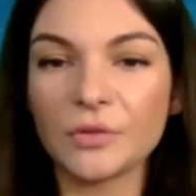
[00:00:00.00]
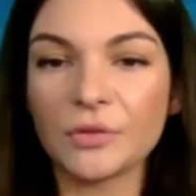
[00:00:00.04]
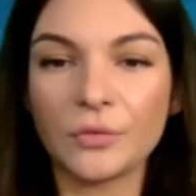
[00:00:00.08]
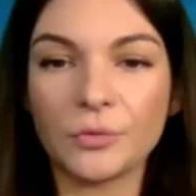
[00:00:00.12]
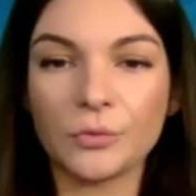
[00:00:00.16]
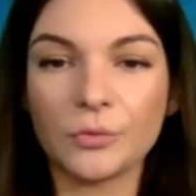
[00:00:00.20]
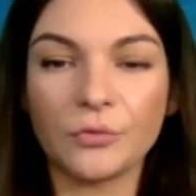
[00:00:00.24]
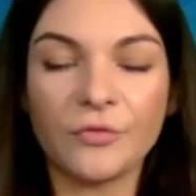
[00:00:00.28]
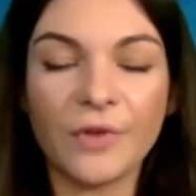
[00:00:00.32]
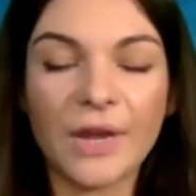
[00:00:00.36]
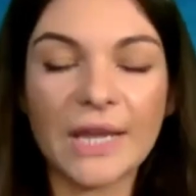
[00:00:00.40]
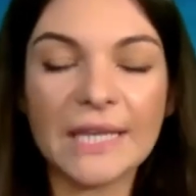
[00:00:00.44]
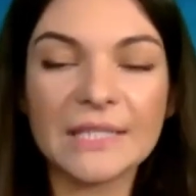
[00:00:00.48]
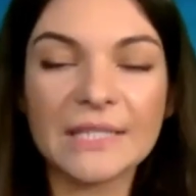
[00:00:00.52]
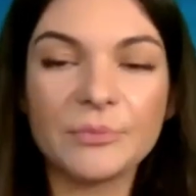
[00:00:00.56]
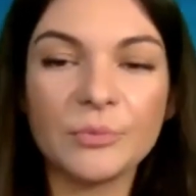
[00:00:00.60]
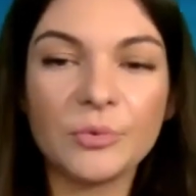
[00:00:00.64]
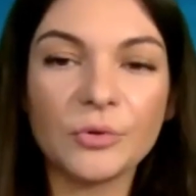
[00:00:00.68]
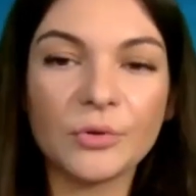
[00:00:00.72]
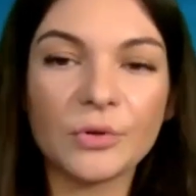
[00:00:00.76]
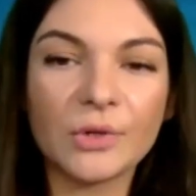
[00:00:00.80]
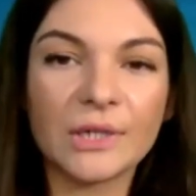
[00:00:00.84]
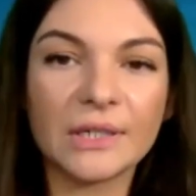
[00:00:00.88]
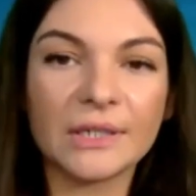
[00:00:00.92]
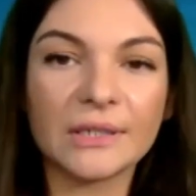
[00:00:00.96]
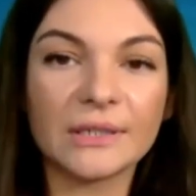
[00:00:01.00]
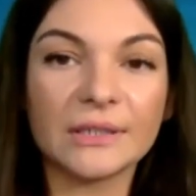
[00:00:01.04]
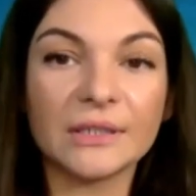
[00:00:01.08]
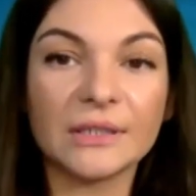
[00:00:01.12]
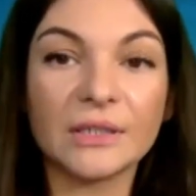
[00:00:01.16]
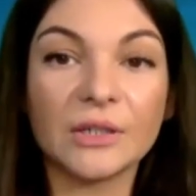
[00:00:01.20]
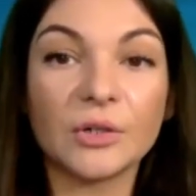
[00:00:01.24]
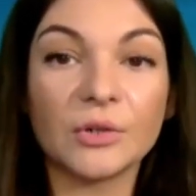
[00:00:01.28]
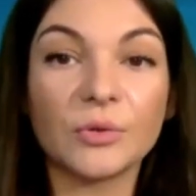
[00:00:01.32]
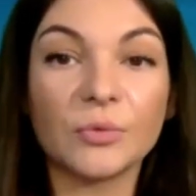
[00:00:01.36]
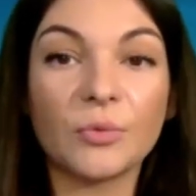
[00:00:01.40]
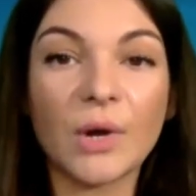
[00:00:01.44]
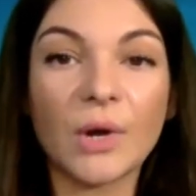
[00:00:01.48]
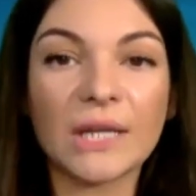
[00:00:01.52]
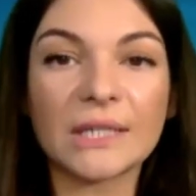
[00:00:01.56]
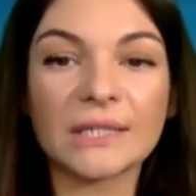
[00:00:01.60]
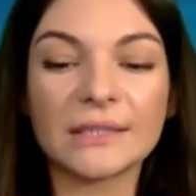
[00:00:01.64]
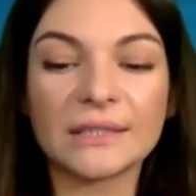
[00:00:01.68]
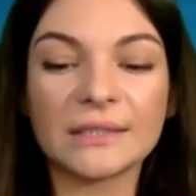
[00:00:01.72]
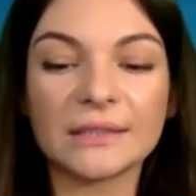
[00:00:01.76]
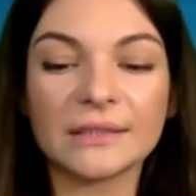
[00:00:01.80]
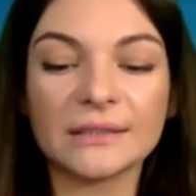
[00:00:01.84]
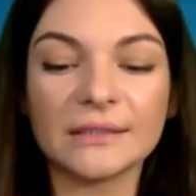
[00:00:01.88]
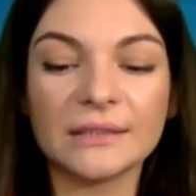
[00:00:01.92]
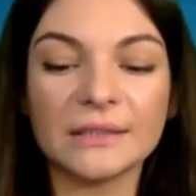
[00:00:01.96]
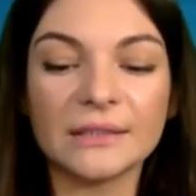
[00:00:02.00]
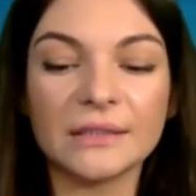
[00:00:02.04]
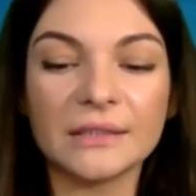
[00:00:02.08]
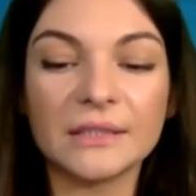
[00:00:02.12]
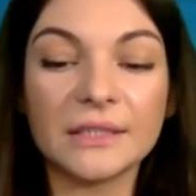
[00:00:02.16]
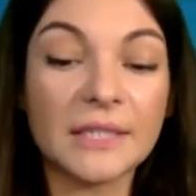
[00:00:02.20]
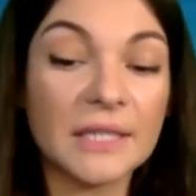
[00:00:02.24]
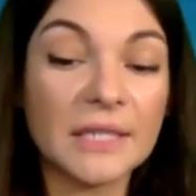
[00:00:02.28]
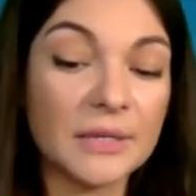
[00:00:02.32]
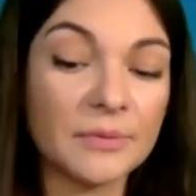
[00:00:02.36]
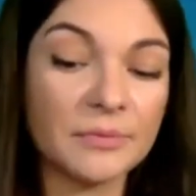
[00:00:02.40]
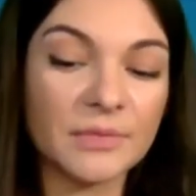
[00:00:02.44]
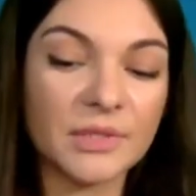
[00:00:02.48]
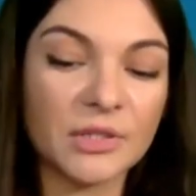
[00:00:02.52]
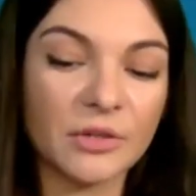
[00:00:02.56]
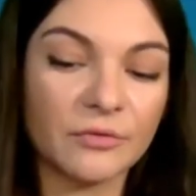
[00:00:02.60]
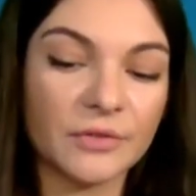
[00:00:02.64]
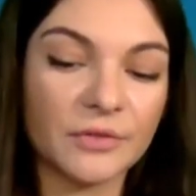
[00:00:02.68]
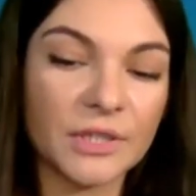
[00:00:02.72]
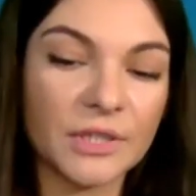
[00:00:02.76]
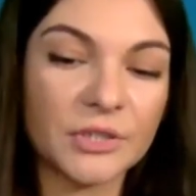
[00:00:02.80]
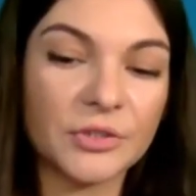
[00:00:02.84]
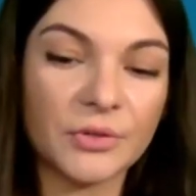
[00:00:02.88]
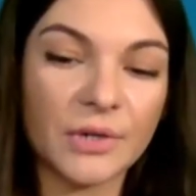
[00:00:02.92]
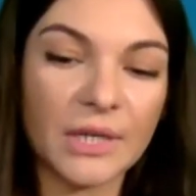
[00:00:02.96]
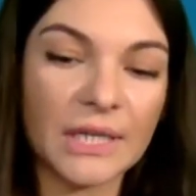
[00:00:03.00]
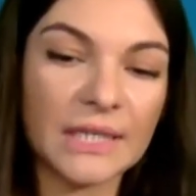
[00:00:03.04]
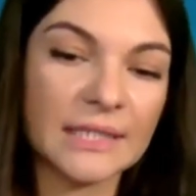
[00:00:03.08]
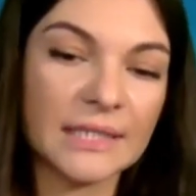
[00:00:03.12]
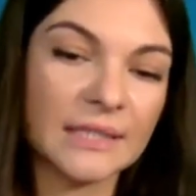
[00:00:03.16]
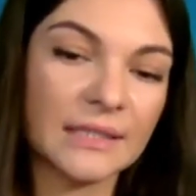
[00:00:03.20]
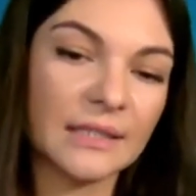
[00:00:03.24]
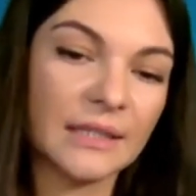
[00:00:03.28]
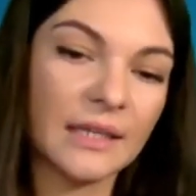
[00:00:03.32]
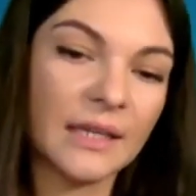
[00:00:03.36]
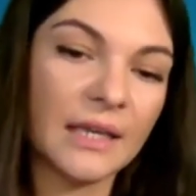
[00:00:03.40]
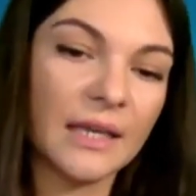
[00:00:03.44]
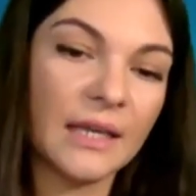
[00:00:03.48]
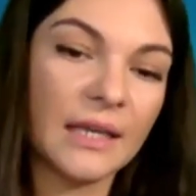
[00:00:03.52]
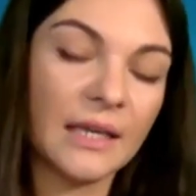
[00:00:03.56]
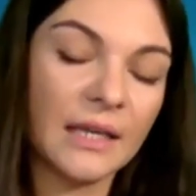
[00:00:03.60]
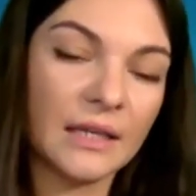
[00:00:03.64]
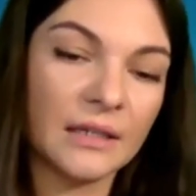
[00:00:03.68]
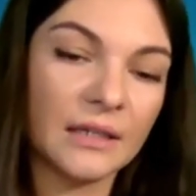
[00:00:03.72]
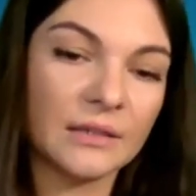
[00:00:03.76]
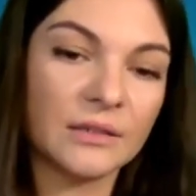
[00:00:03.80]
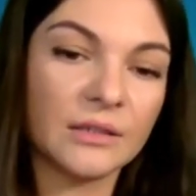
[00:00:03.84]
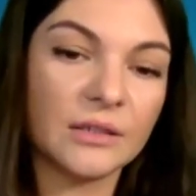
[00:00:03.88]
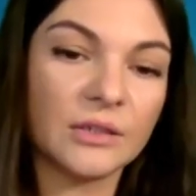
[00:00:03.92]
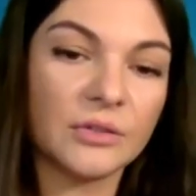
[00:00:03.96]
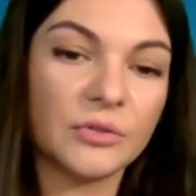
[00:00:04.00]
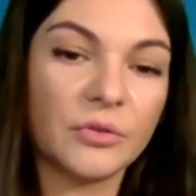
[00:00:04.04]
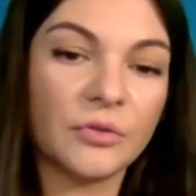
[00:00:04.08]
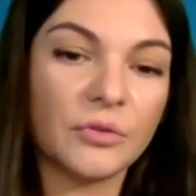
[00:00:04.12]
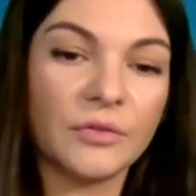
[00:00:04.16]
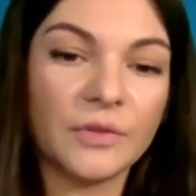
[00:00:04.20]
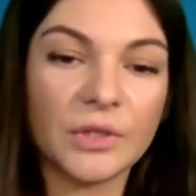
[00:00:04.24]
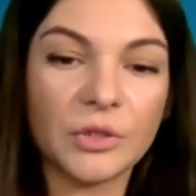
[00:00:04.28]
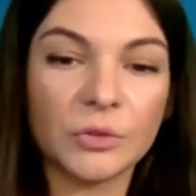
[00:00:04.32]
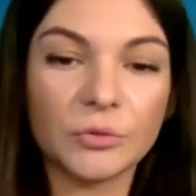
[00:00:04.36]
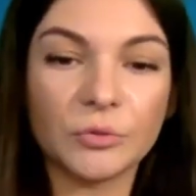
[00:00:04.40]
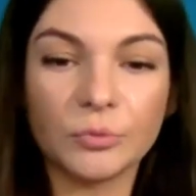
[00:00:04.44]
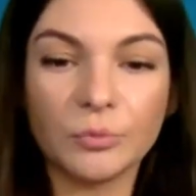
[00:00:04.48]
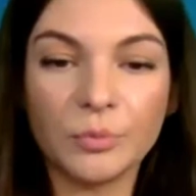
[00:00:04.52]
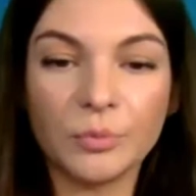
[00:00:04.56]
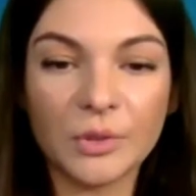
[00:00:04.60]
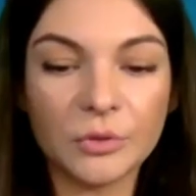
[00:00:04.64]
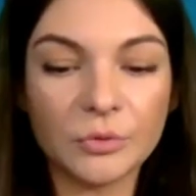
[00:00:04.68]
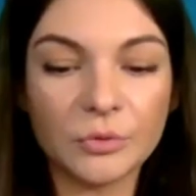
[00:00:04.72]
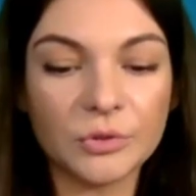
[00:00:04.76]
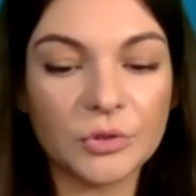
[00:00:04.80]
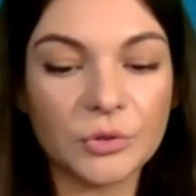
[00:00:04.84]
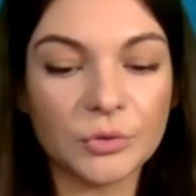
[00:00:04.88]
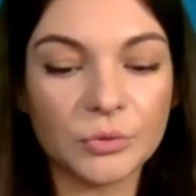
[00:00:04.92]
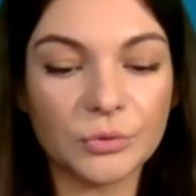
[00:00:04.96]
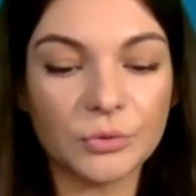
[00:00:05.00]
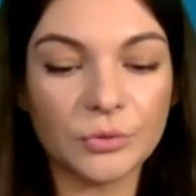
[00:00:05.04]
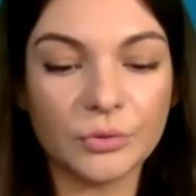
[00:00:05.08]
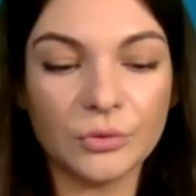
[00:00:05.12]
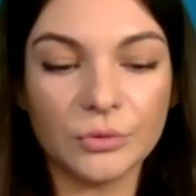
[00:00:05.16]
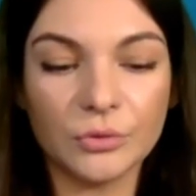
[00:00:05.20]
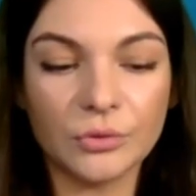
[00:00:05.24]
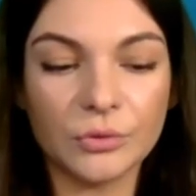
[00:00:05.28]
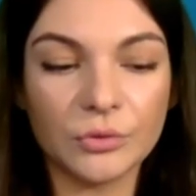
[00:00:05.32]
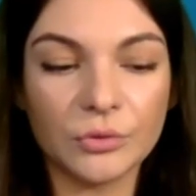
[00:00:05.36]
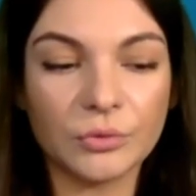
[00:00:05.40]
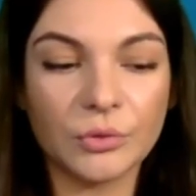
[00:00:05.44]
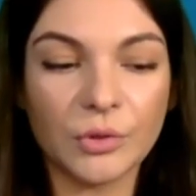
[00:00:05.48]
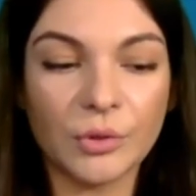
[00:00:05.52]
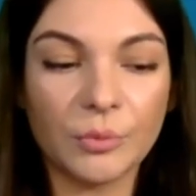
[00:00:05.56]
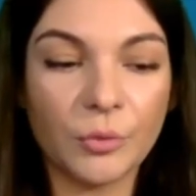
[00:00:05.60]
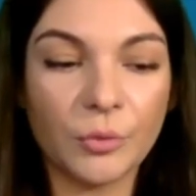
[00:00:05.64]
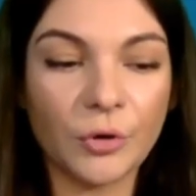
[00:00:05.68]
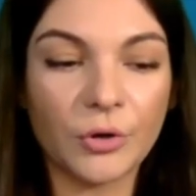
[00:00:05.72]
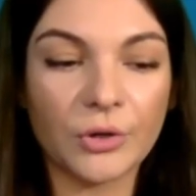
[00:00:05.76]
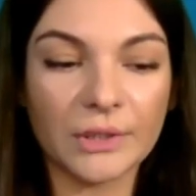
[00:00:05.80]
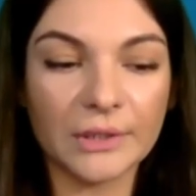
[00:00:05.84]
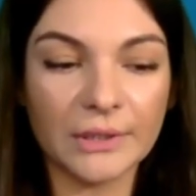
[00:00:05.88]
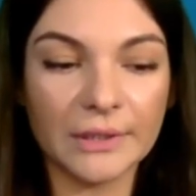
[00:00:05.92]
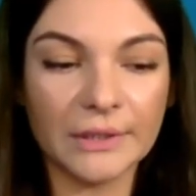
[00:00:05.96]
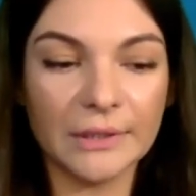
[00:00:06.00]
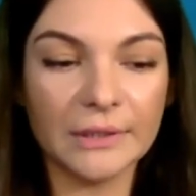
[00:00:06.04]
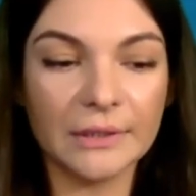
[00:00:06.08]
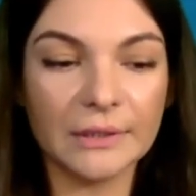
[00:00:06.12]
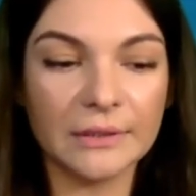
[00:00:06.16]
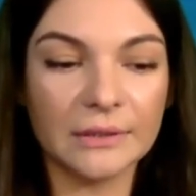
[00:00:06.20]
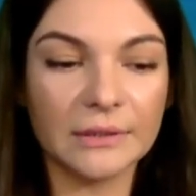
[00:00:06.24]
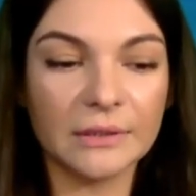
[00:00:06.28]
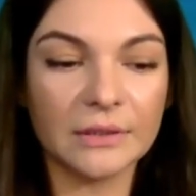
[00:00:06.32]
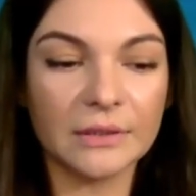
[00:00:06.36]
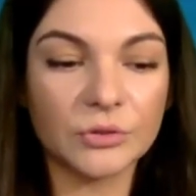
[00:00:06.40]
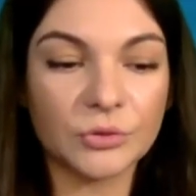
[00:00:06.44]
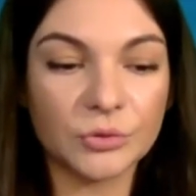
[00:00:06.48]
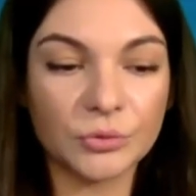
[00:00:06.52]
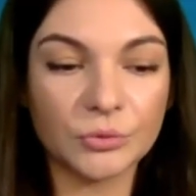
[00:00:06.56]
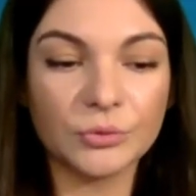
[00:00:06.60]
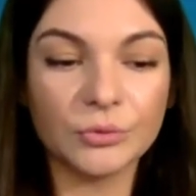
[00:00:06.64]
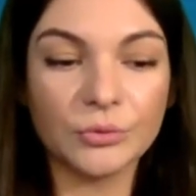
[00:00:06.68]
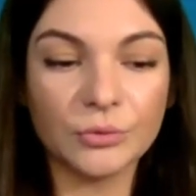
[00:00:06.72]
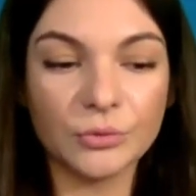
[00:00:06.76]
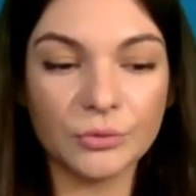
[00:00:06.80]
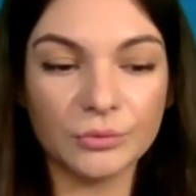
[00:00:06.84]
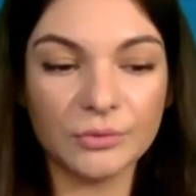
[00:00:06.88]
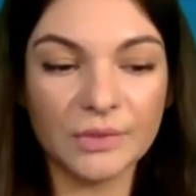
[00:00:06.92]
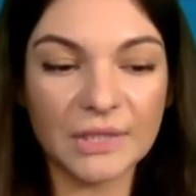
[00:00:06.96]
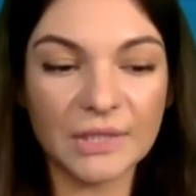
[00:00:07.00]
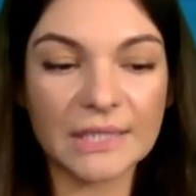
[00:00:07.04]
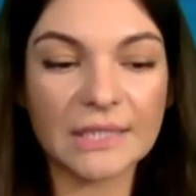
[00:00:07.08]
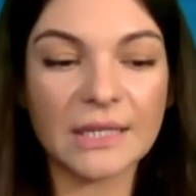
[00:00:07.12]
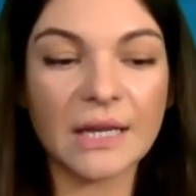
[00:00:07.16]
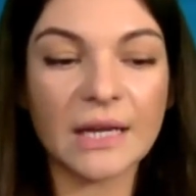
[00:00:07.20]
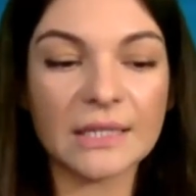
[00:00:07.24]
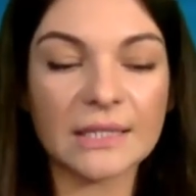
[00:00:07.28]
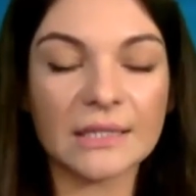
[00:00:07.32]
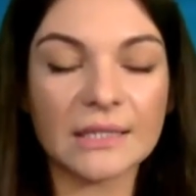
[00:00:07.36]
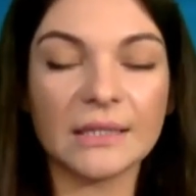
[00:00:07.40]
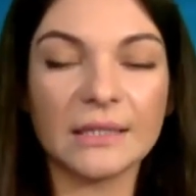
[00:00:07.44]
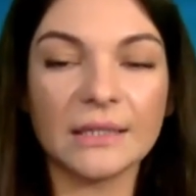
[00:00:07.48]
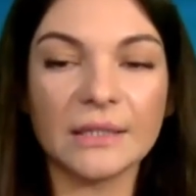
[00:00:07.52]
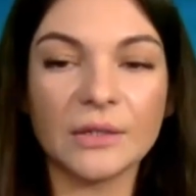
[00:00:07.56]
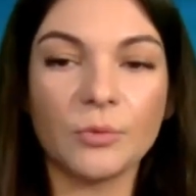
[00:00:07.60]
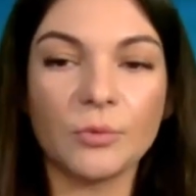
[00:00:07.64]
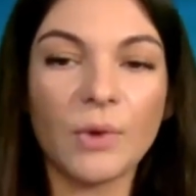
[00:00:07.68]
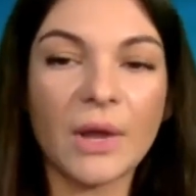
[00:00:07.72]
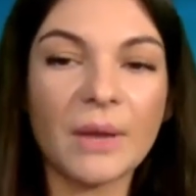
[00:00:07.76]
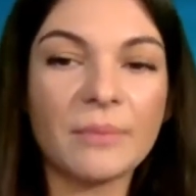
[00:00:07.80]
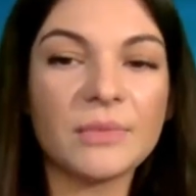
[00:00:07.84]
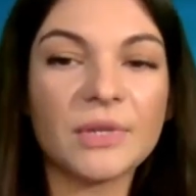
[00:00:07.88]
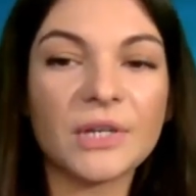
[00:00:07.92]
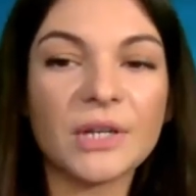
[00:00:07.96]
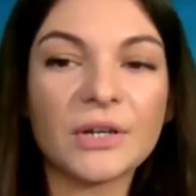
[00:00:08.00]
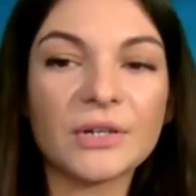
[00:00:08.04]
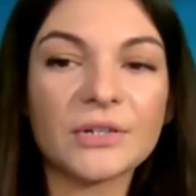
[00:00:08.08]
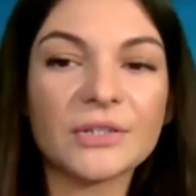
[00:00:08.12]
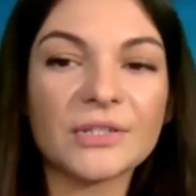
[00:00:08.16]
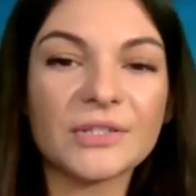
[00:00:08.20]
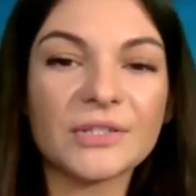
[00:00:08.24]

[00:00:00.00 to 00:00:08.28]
through Facebook what themes of interest do you think it would be good to avoid to discuss in the webinars.